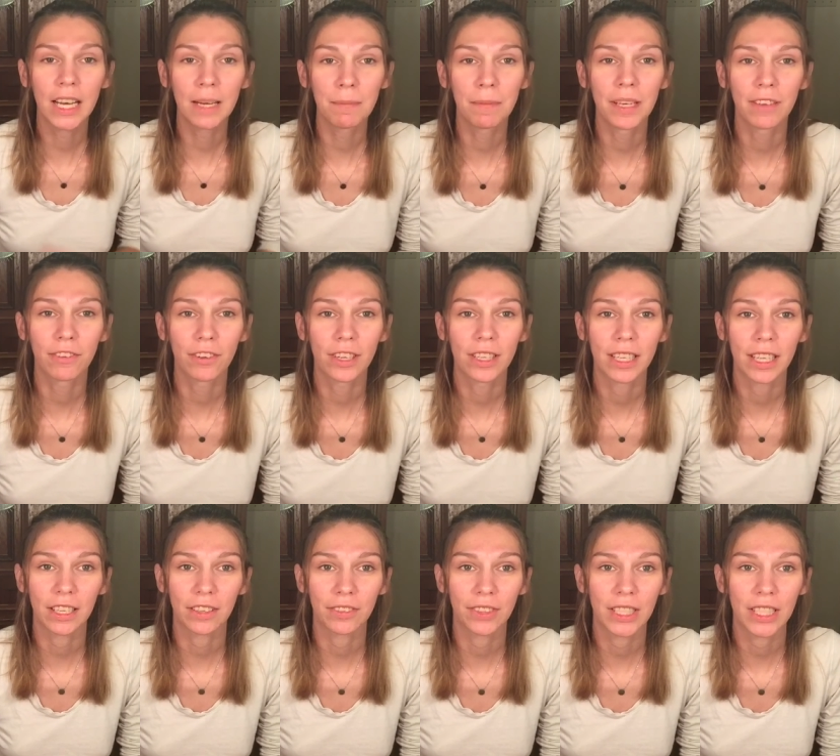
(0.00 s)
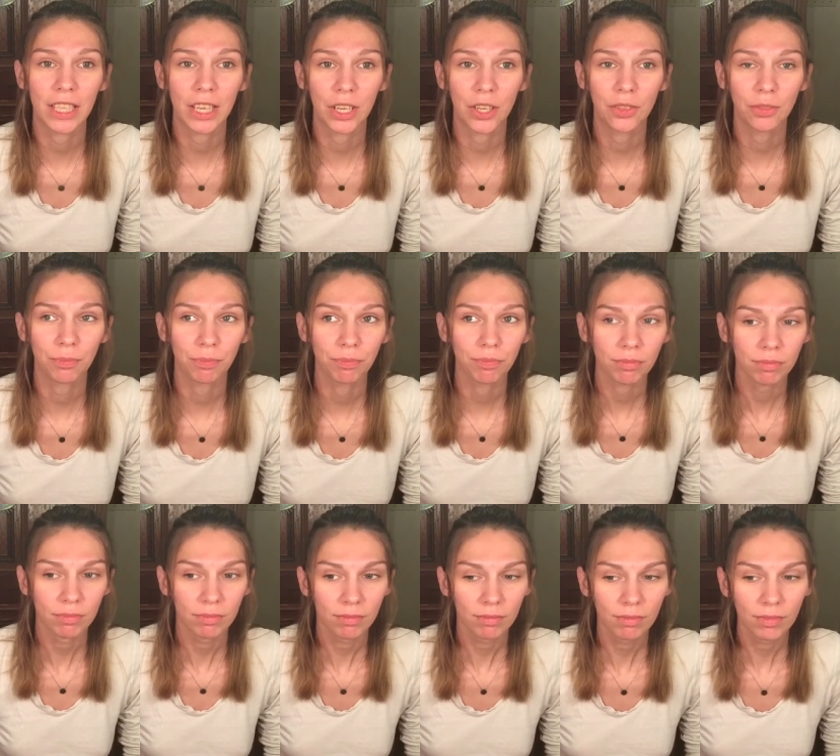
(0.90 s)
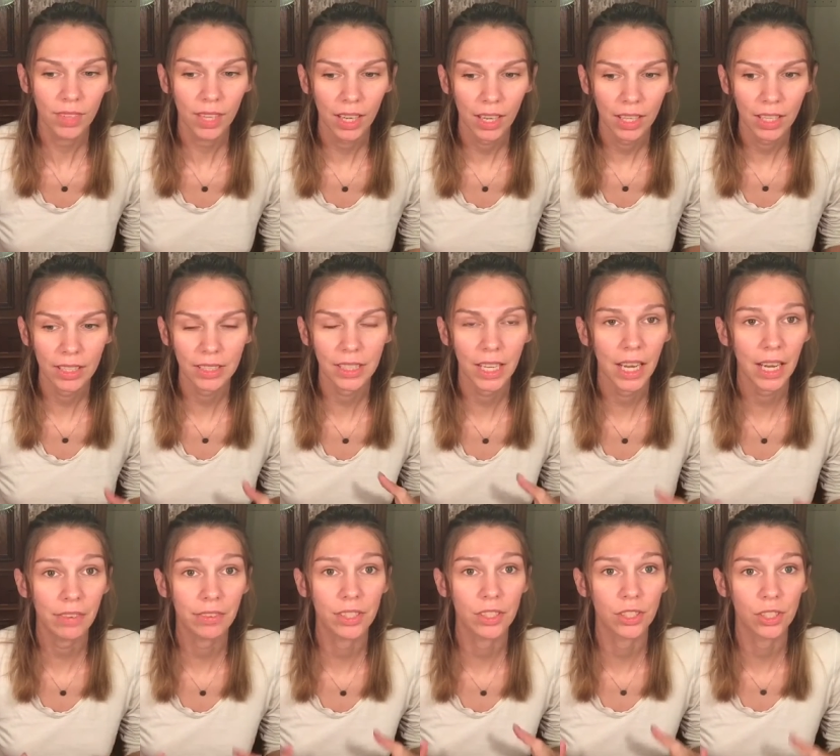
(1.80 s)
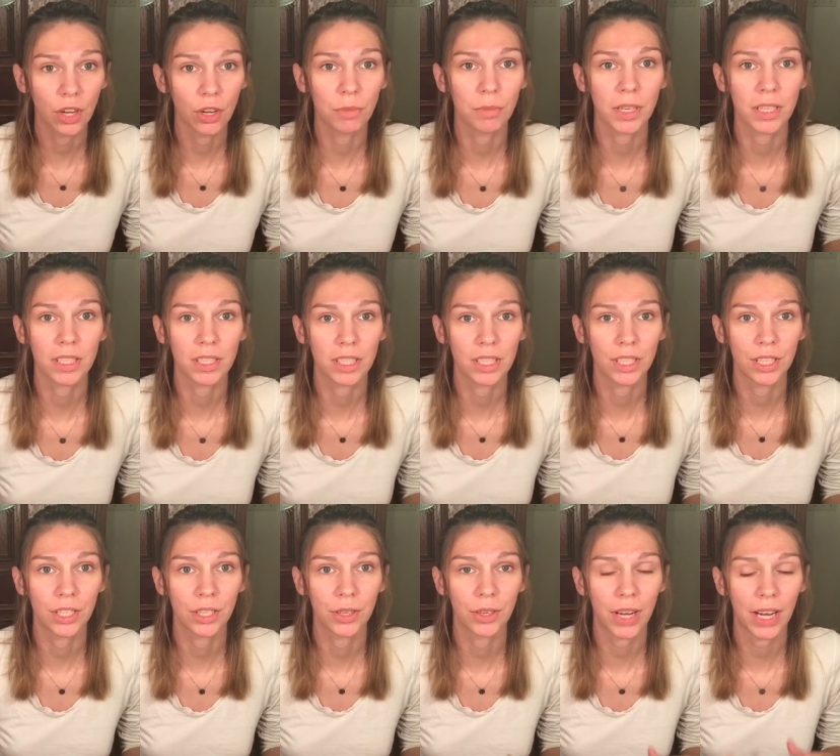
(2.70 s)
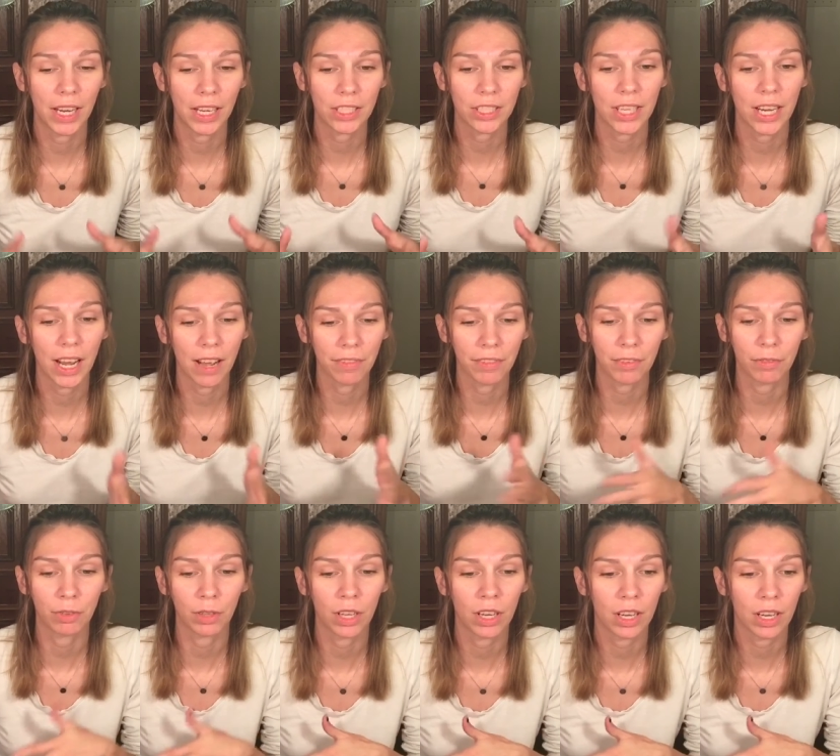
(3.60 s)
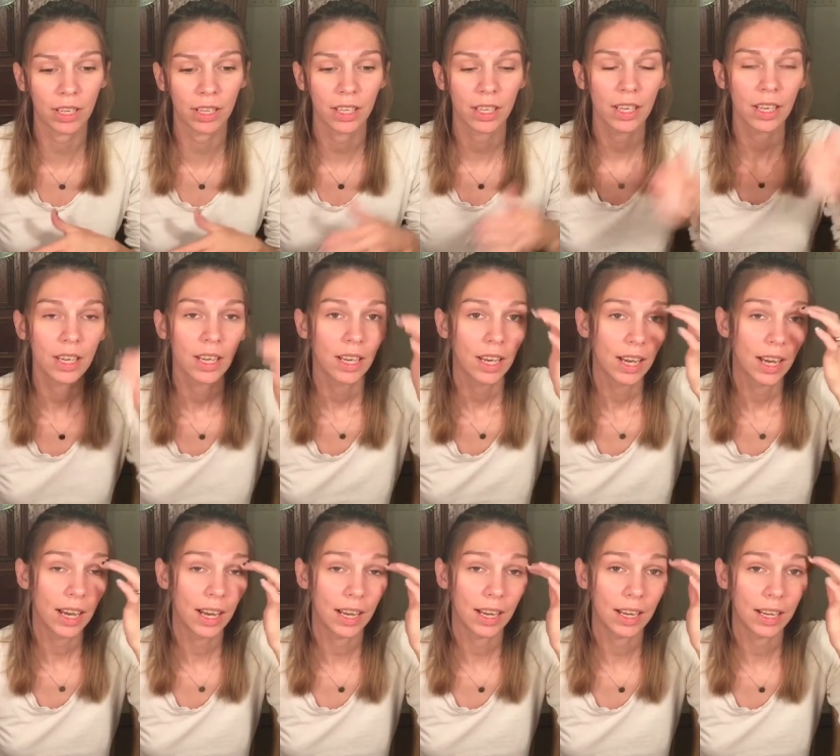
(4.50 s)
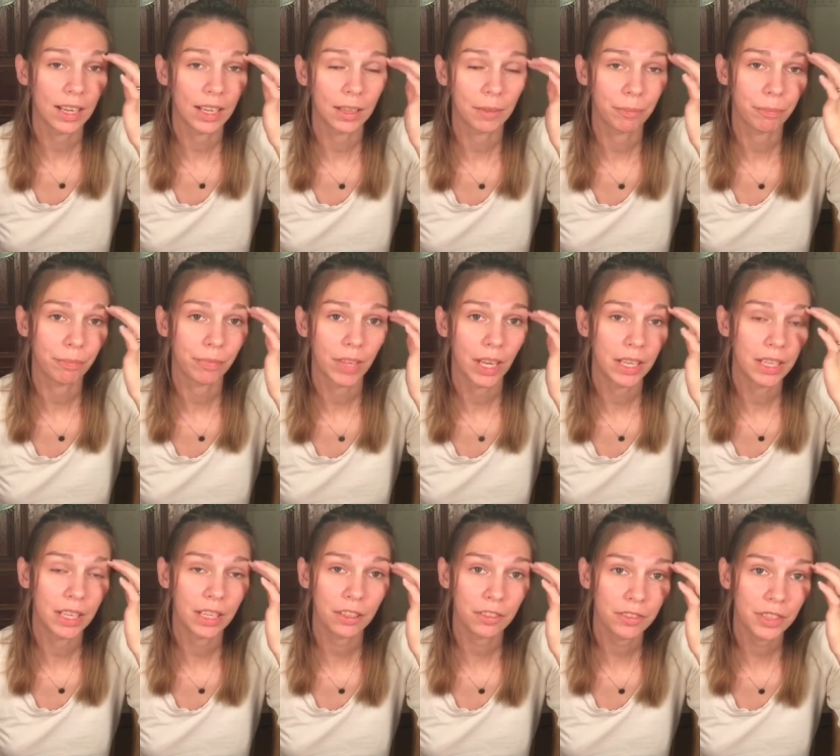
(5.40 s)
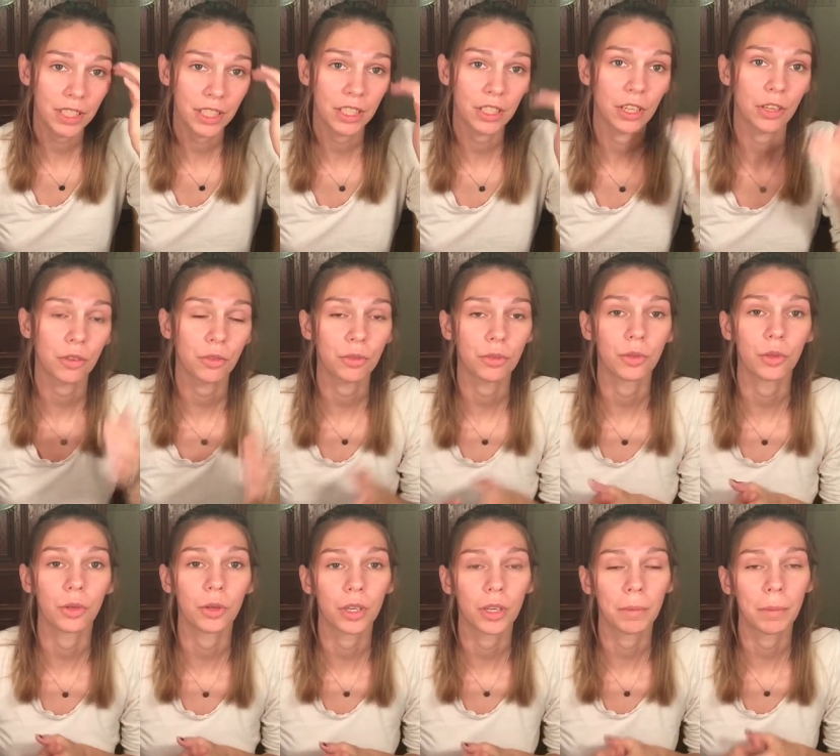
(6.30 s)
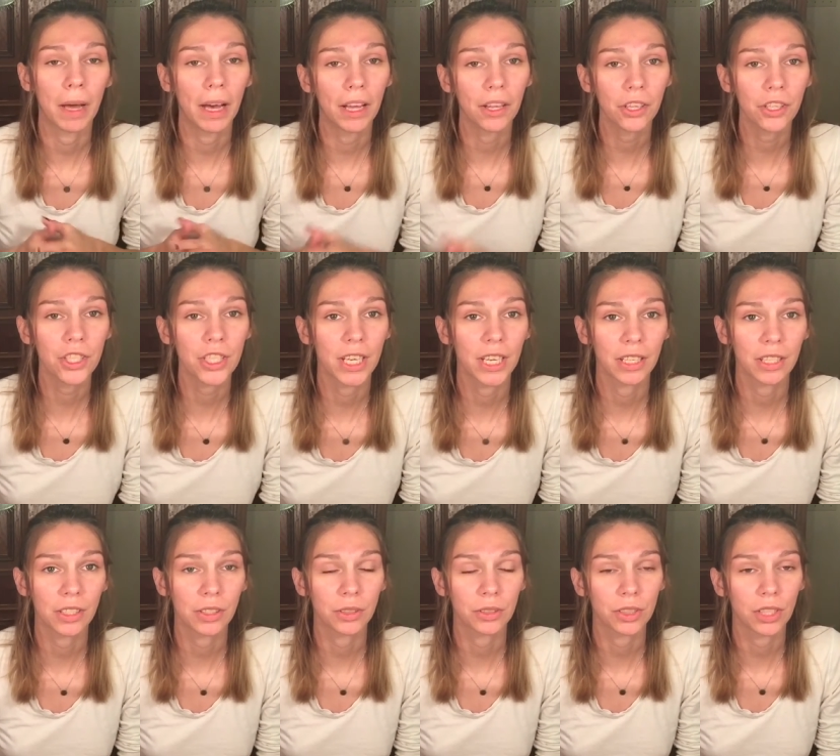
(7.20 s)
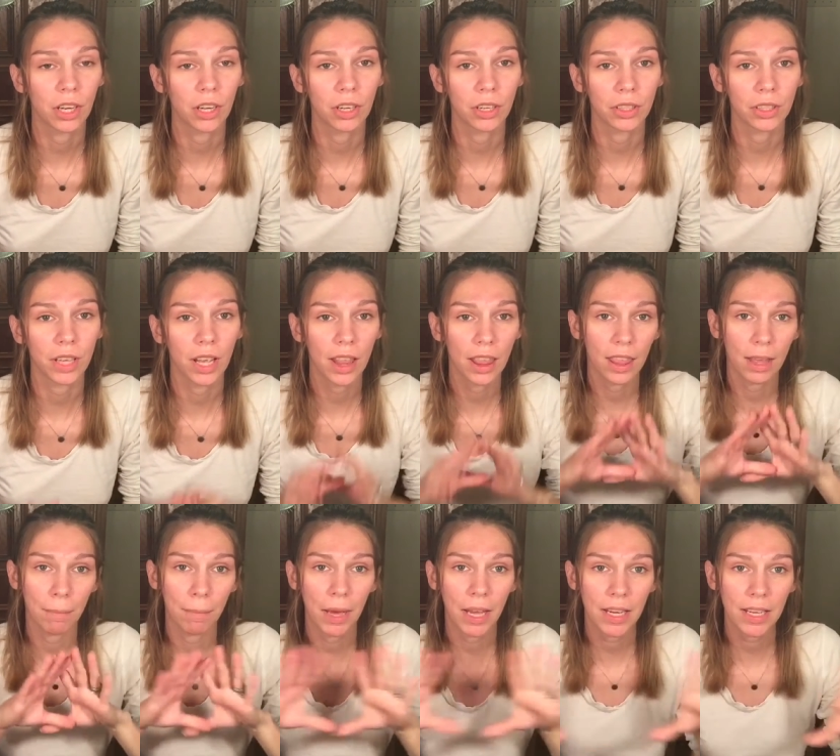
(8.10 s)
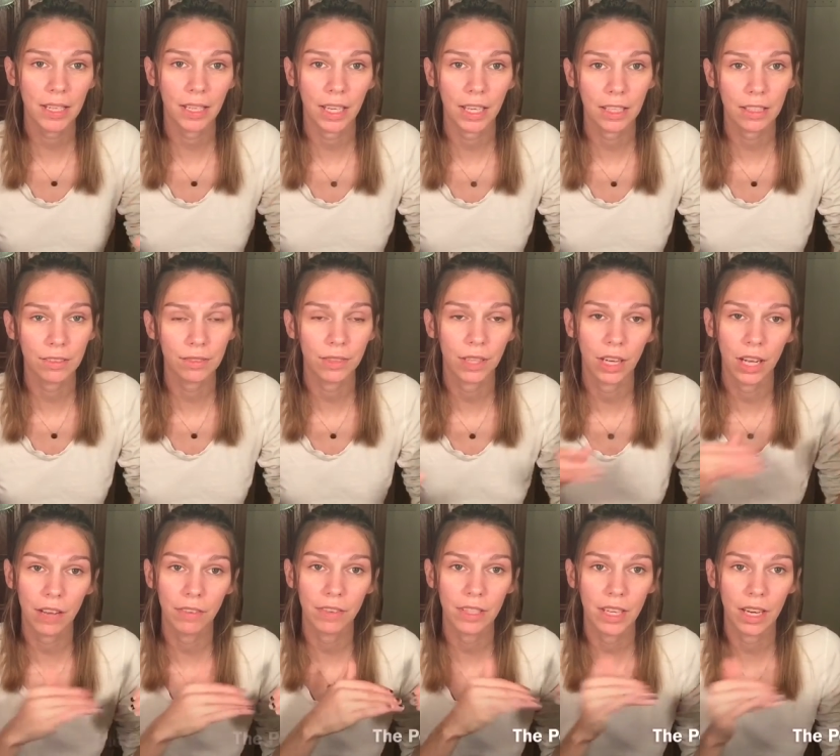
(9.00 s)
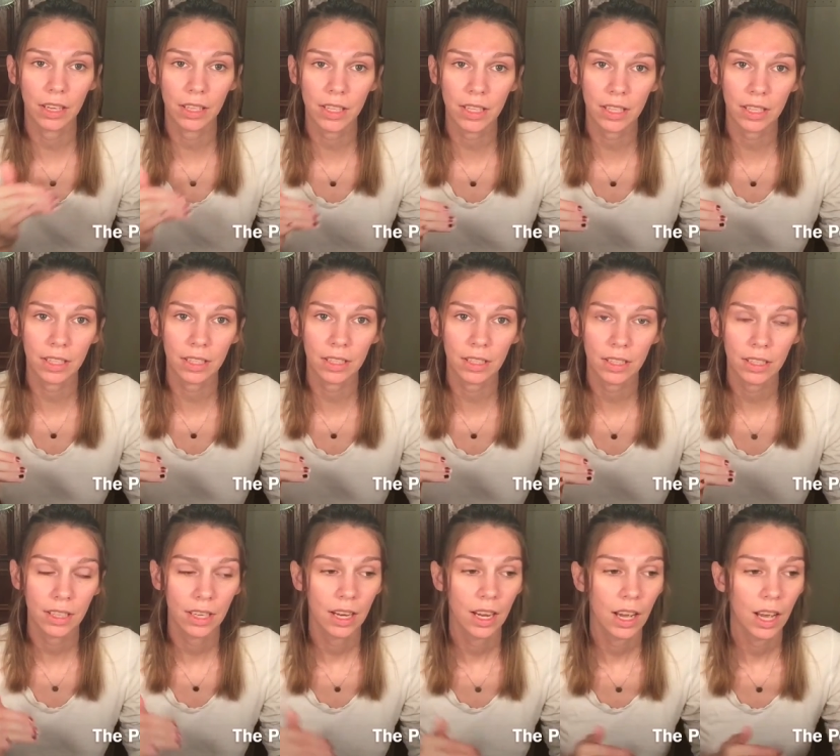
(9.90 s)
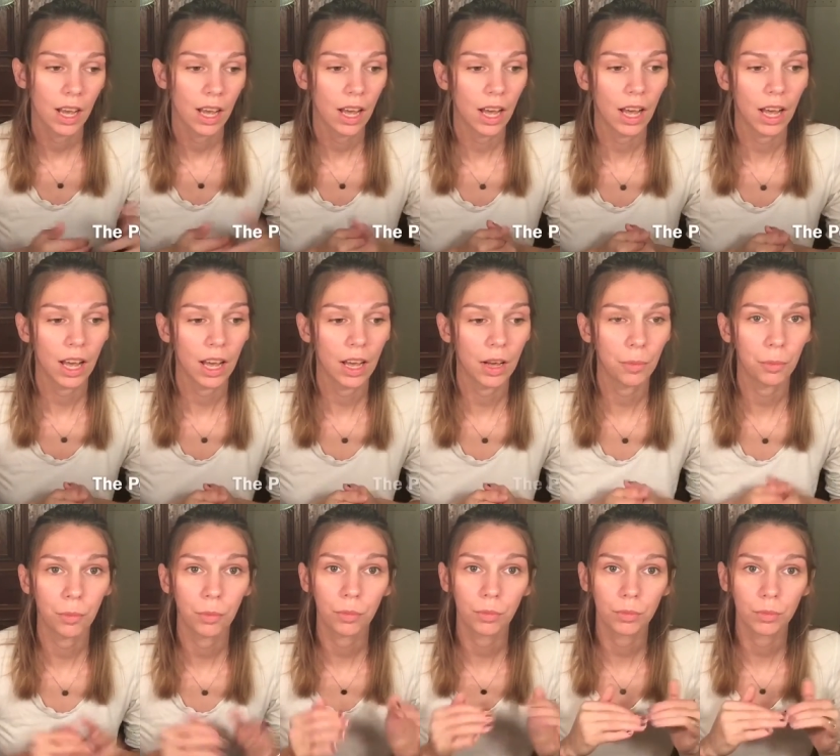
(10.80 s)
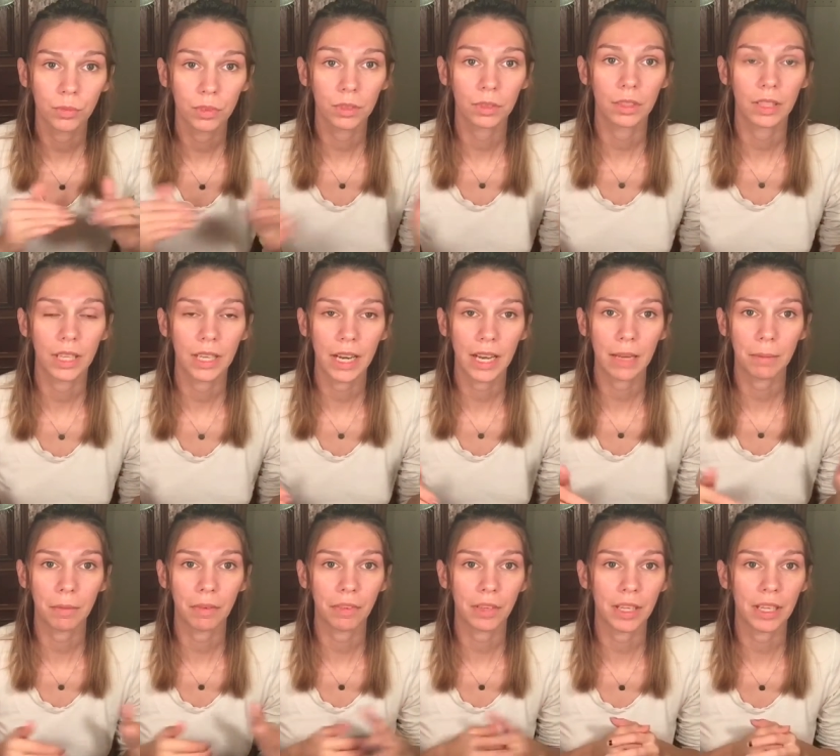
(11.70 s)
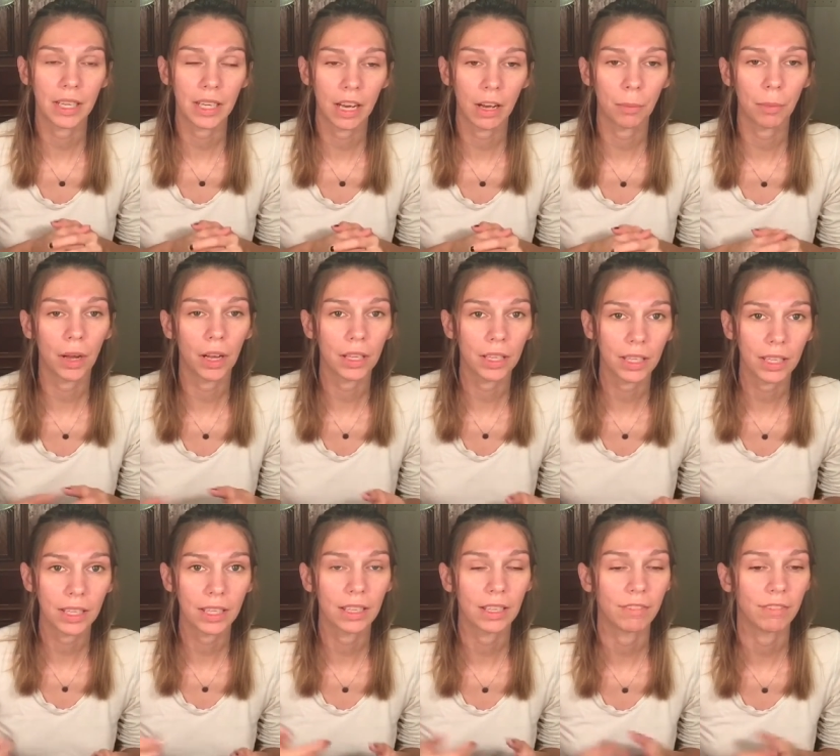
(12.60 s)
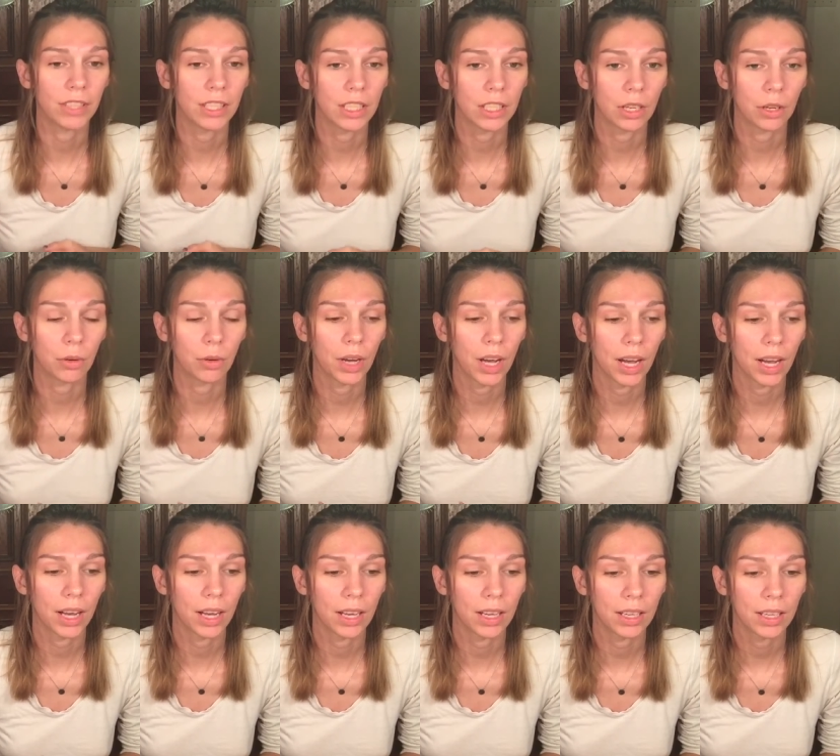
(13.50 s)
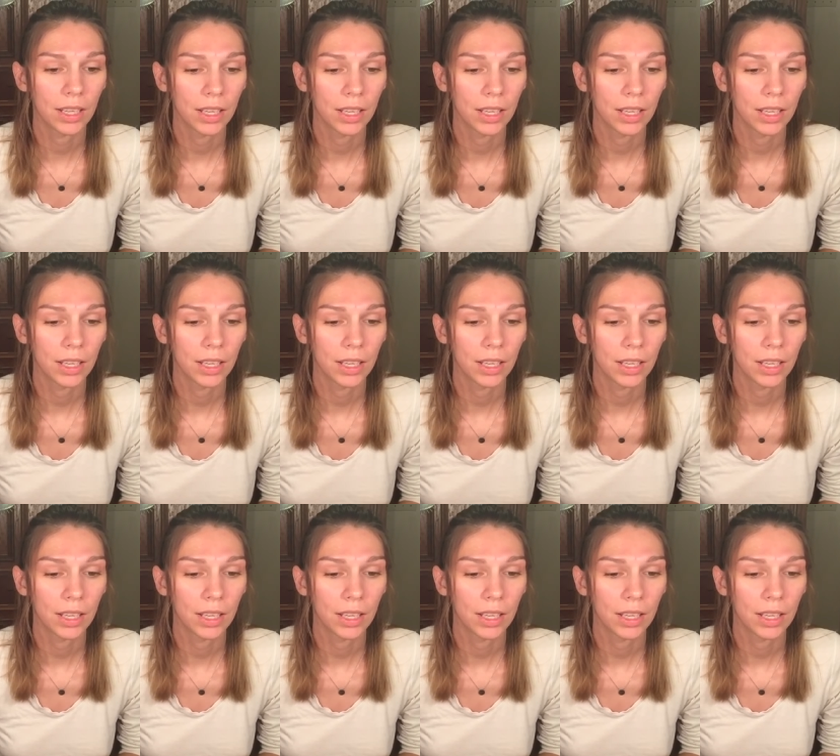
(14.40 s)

gonna be for another video because I have so much to do. I actually have to vlog um, another video for my other channels called The Penny Life and I'll have it down here, um, the name of it, and I'll probably link a video. Uh,